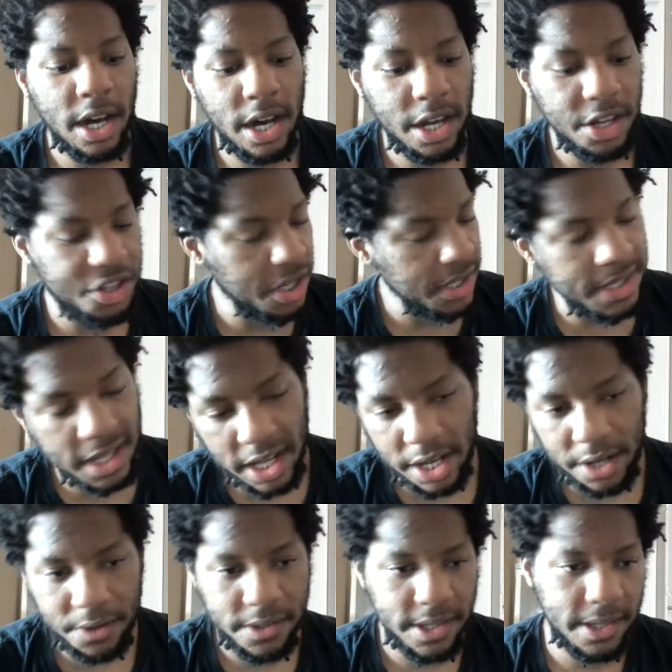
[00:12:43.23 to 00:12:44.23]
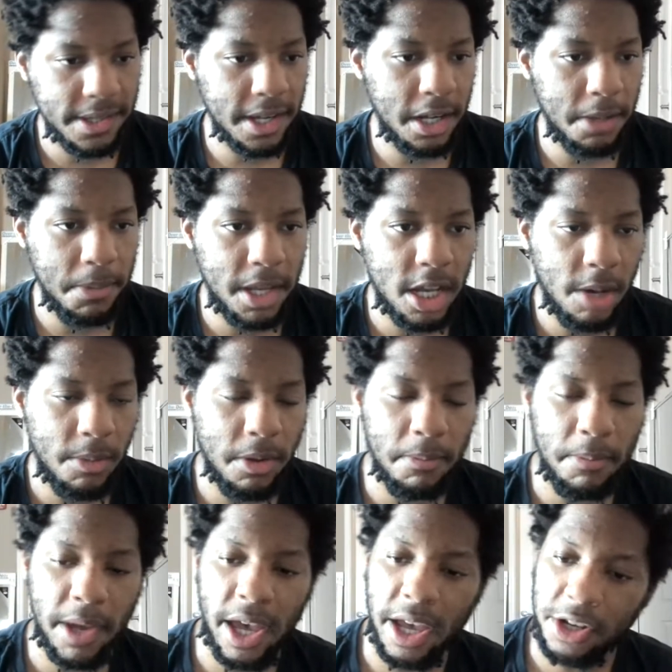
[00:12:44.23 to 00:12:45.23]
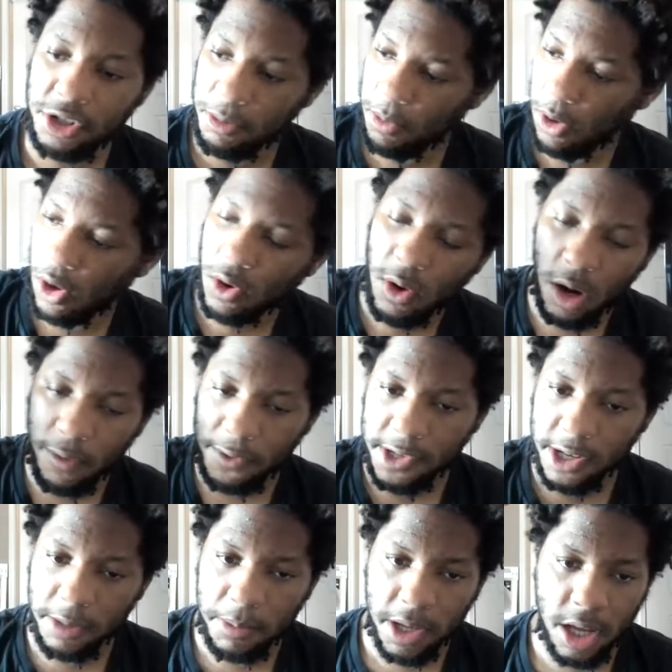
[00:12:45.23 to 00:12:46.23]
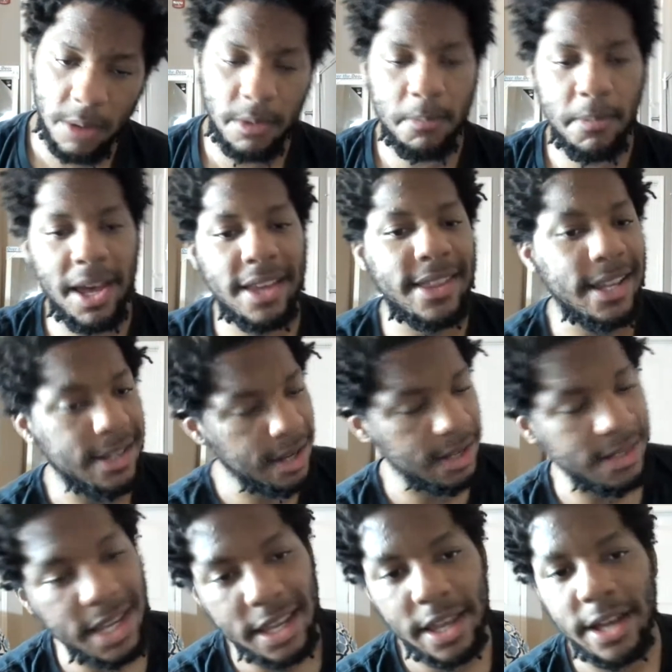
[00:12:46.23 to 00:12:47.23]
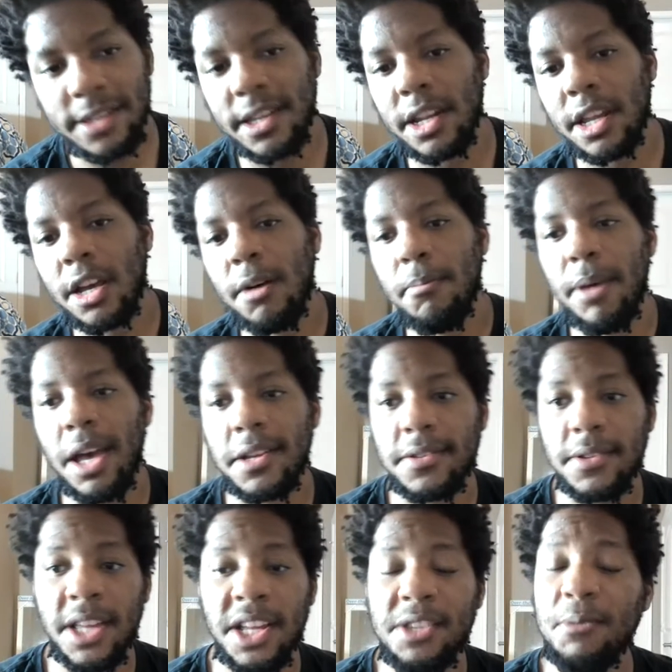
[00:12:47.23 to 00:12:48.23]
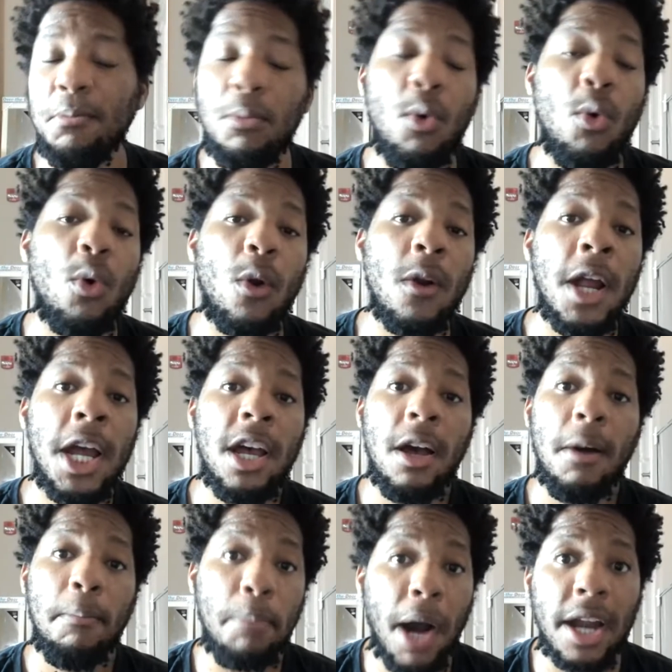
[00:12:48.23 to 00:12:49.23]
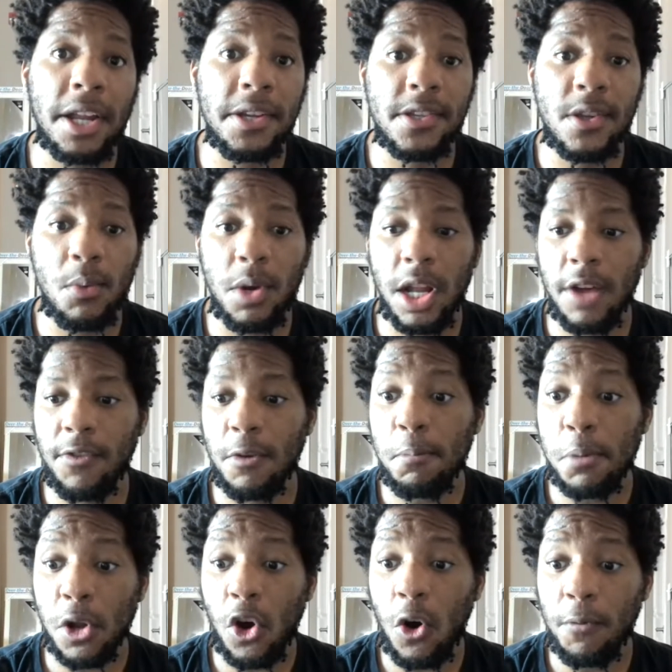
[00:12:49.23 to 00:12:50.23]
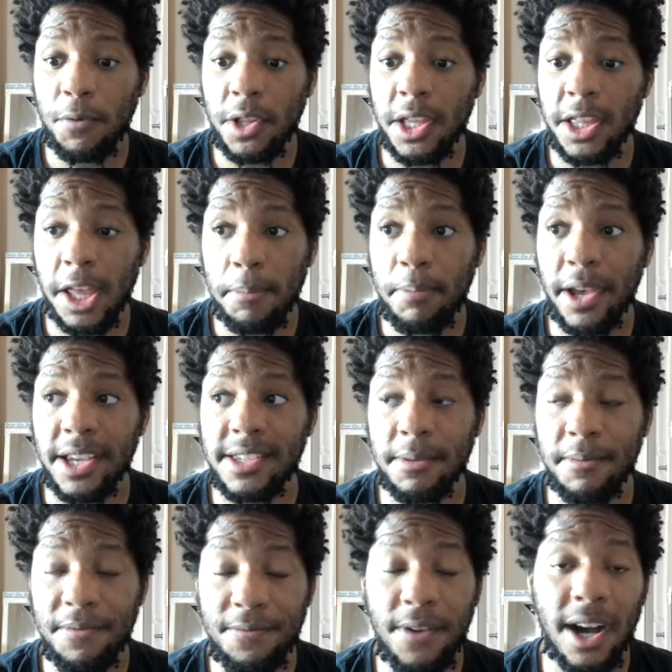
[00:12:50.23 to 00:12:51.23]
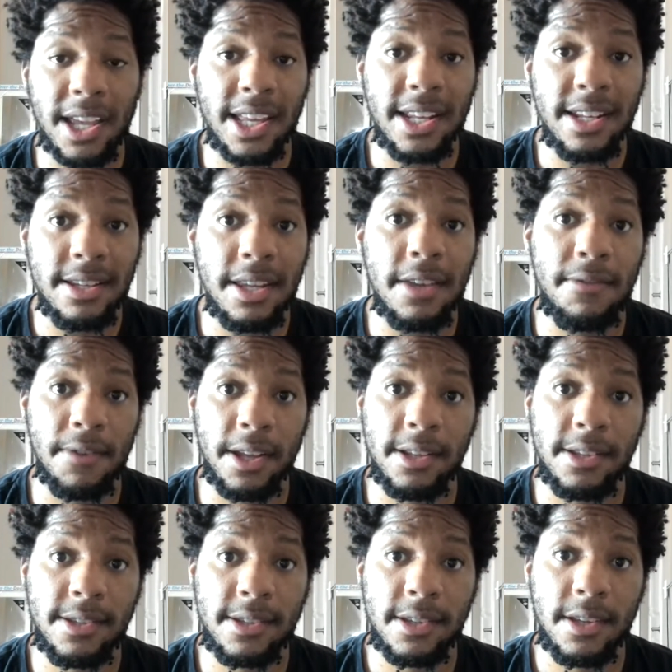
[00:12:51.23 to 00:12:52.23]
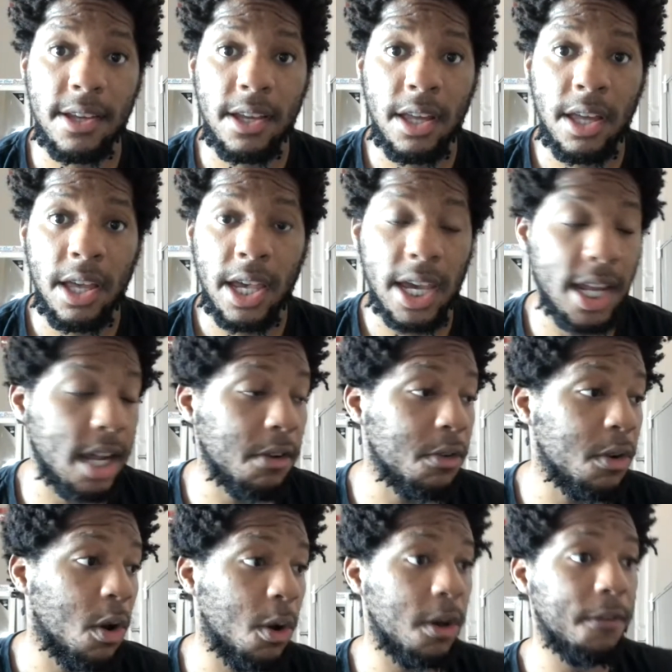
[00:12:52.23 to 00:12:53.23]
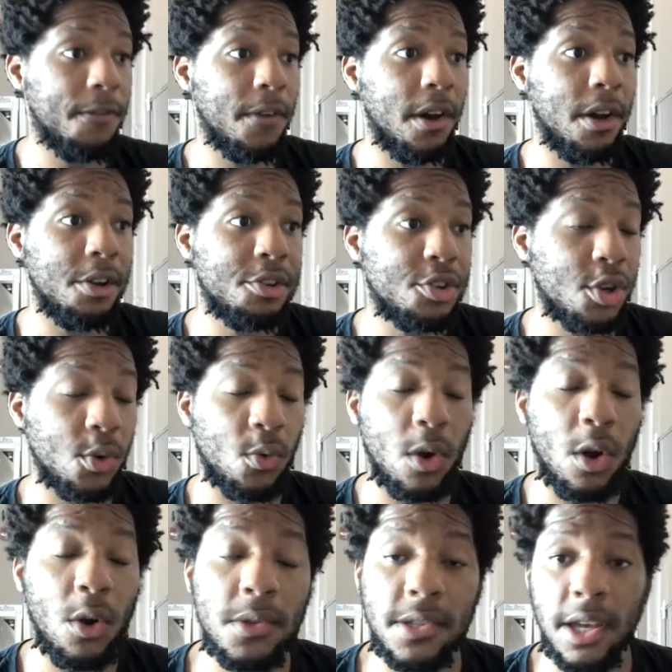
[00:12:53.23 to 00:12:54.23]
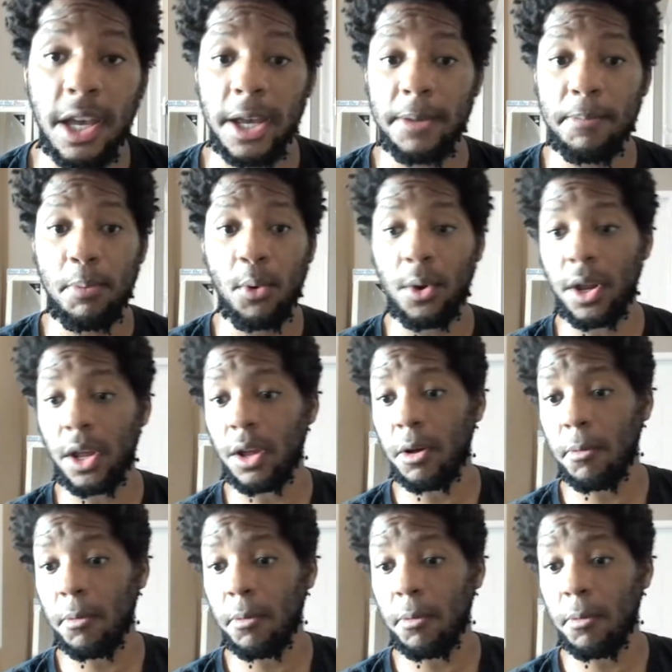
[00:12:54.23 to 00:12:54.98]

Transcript: Justin Anderson's going to be coming back. Jamal Crawford's going to be coming back. That Dante guy's going to come back. So that's more bodies or whatever, but hopefully they play some fucking defense. And I don't know if Chiroza at point